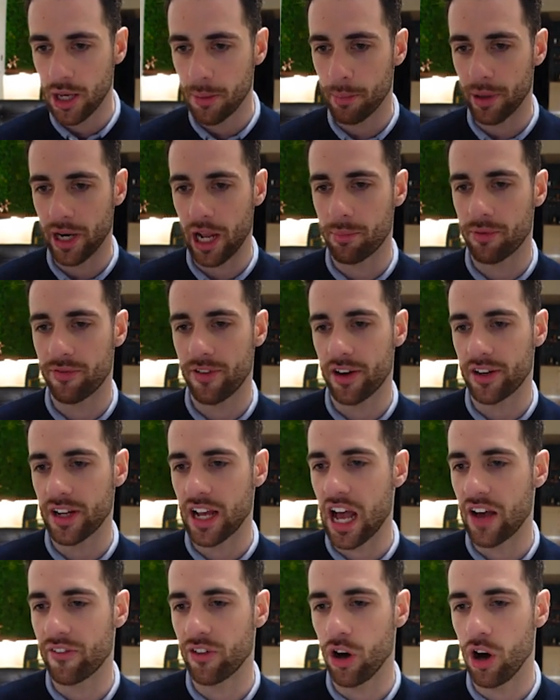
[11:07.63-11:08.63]
but I prefer to
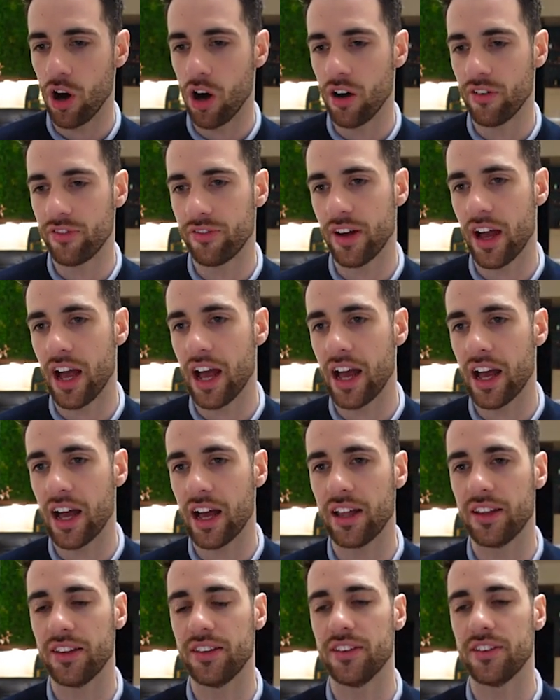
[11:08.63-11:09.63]
have it off
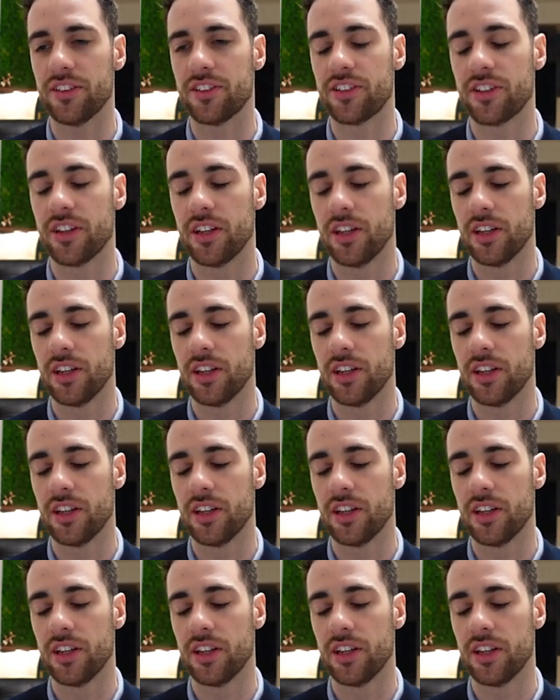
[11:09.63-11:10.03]
and